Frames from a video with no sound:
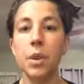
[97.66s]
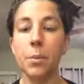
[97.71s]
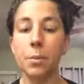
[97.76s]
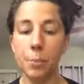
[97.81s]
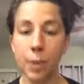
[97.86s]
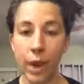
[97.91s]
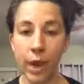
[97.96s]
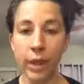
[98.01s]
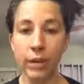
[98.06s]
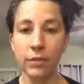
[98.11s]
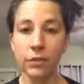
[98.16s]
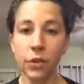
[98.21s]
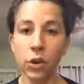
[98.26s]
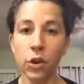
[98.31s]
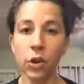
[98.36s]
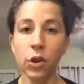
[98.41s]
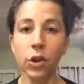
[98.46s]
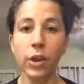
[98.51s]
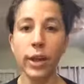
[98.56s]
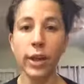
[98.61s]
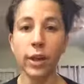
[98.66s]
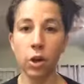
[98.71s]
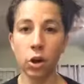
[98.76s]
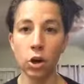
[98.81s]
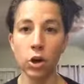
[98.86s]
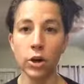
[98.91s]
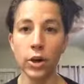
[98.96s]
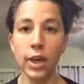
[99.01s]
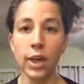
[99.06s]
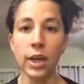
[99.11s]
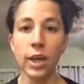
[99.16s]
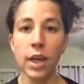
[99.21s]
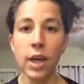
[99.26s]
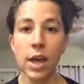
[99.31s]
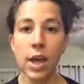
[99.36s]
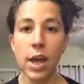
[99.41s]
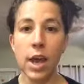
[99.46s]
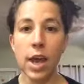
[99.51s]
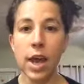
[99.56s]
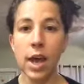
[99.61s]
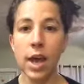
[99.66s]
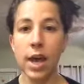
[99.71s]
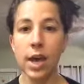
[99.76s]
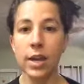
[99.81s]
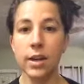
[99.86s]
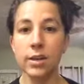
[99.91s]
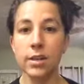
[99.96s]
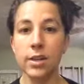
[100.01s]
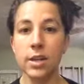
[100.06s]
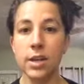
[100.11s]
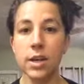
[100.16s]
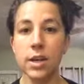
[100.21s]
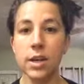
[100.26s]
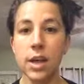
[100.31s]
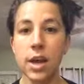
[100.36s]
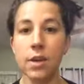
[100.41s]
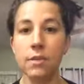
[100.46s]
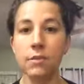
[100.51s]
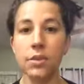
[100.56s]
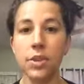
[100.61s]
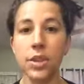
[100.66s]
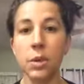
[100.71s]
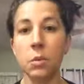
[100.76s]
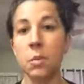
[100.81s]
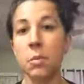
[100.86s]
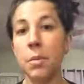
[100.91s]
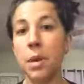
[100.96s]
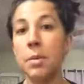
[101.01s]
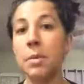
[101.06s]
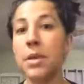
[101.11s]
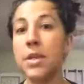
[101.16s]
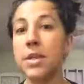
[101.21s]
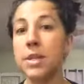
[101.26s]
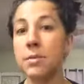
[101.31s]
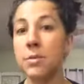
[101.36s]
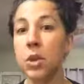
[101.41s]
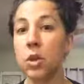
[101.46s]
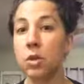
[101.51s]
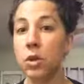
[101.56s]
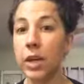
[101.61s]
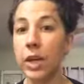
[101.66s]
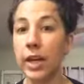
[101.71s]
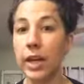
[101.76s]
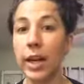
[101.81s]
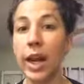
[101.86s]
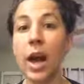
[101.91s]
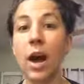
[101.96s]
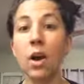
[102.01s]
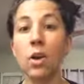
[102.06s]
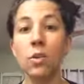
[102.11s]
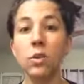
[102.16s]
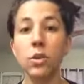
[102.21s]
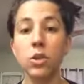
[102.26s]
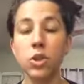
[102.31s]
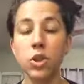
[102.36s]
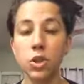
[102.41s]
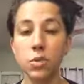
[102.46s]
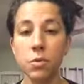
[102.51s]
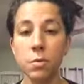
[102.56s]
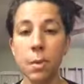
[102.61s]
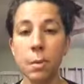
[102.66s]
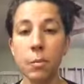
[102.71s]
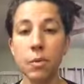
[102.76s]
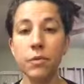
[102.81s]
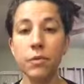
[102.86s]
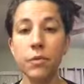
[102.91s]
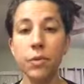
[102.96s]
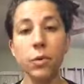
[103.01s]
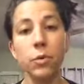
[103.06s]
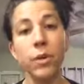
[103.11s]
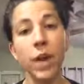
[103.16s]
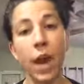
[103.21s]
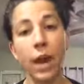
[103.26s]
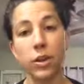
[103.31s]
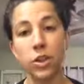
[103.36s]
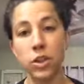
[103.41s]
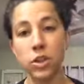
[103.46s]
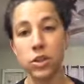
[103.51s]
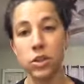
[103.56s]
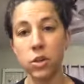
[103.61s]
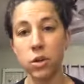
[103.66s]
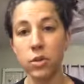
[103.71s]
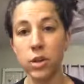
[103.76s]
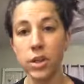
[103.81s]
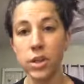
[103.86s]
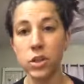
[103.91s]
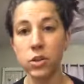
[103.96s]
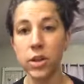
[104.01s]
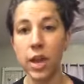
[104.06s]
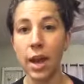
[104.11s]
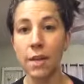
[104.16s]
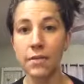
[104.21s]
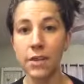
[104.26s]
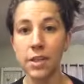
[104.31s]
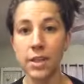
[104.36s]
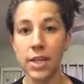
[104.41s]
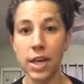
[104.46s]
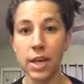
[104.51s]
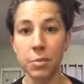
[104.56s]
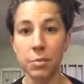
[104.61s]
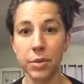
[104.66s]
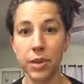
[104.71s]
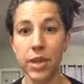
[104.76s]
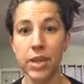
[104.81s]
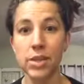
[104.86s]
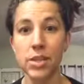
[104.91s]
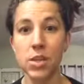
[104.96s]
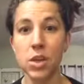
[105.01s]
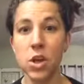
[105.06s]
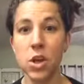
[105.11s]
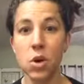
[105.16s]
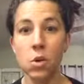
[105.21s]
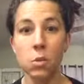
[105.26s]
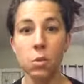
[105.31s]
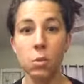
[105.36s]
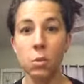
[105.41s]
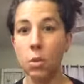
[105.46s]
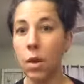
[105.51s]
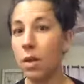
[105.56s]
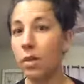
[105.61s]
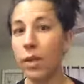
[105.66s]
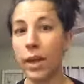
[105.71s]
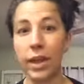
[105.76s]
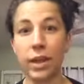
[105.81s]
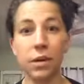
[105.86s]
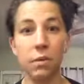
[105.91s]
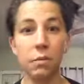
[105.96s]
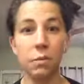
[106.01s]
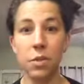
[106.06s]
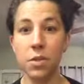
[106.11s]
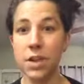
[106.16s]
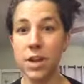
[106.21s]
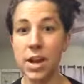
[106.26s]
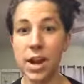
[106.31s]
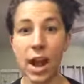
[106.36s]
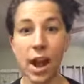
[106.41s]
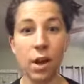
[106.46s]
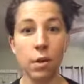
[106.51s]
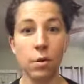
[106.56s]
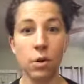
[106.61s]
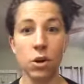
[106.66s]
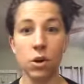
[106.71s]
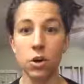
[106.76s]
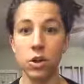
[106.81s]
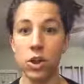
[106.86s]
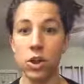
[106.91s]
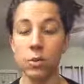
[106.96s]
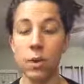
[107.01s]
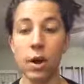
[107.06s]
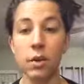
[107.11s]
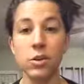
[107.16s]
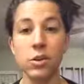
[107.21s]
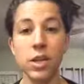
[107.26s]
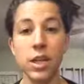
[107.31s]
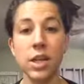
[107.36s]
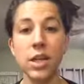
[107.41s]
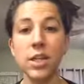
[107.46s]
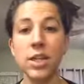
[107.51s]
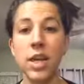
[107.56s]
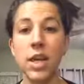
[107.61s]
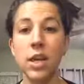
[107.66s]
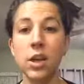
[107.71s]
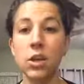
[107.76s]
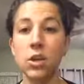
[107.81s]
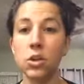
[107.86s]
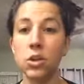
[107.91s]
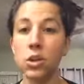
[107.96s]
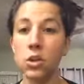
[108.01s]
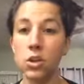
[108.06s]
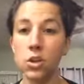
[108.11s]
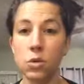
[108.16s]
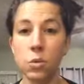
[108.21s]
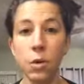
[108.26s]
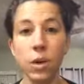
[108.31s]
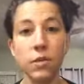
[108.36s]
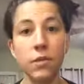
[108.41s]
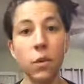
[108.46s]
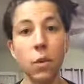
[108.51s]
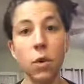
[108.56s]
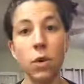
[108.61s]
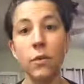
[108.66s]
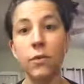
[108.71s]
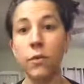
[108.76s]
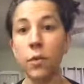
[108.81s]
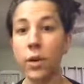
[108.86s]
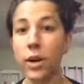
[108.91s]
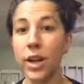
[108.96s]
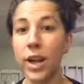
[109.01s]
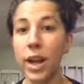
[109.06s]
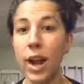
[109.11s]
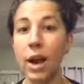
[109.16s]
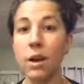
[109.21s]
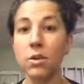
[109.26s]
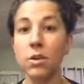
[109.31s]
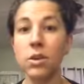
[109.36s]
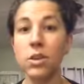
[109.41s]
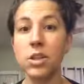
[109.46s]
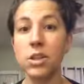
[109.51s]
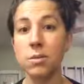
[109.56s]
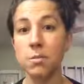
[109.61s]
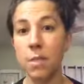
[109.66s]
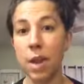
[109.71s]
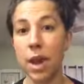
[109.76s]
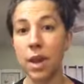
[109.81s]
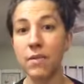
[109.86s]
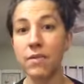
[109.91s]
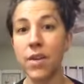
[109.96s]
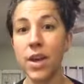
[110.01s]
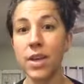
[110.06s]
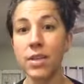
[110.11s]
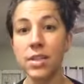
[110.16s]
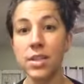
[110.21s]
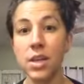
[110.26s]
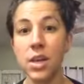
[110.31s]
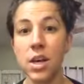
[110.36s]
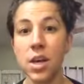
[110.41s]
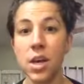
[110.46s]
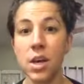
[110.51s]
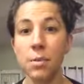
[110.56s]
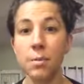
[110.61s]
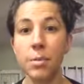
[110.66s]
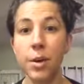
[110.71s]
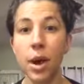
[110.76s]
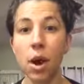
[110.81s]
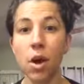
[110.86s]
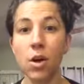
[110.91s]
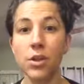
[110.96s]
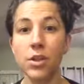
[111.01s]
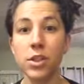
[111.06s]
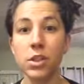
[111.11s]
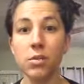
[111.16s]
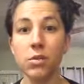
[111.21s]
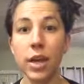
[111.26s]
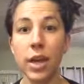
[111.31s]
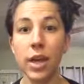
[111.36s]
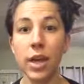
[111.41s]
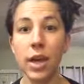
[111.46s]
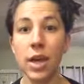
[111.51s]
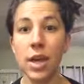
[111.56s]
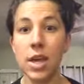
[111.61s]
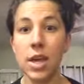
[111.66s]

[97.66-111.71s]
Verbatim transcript: painful, like hurting. And everyone's like, well, maybe it's something you're eating now. Just remember, food reactions don't necessarily have to take place like within an hour or two hours. They can take 24 or 48 hours to manifest, but also like